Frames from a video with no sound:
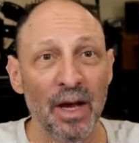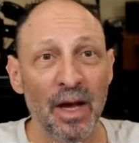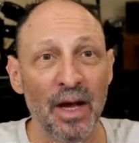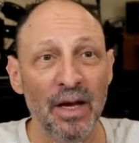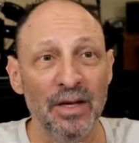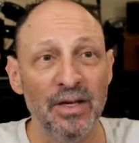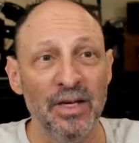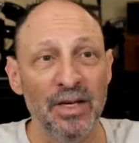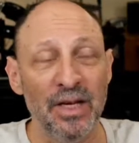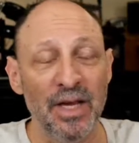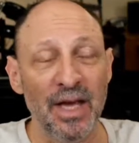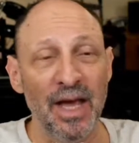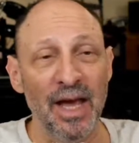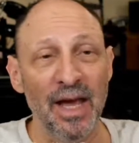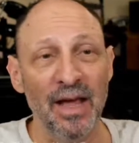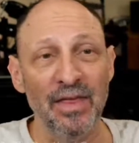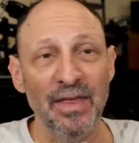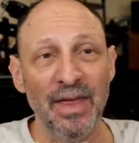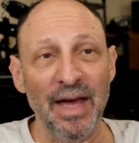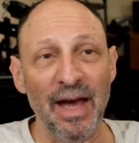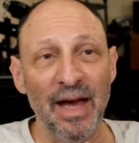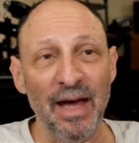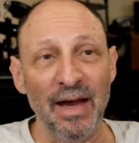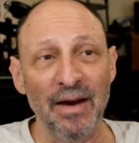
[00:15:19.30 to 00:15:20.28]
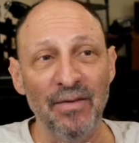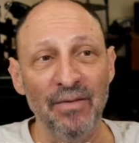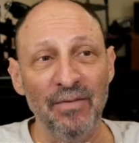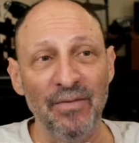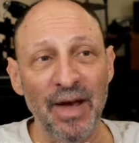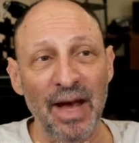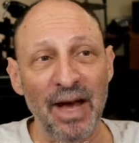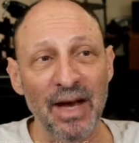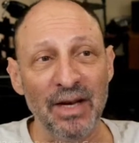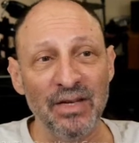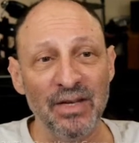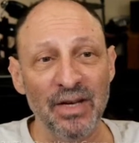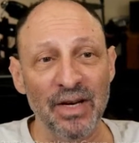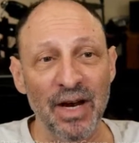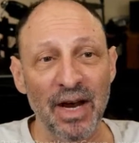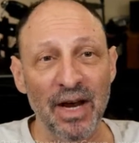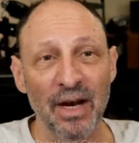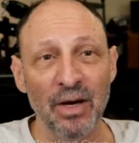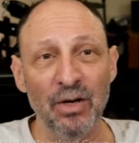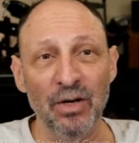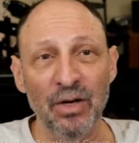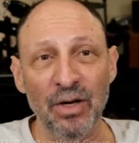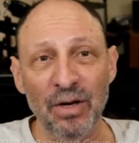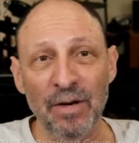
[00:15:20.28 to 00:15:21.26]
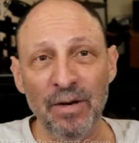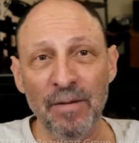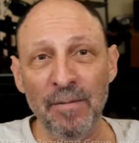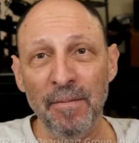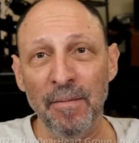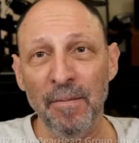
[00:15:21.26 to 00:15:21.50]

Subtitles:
get that vaccination,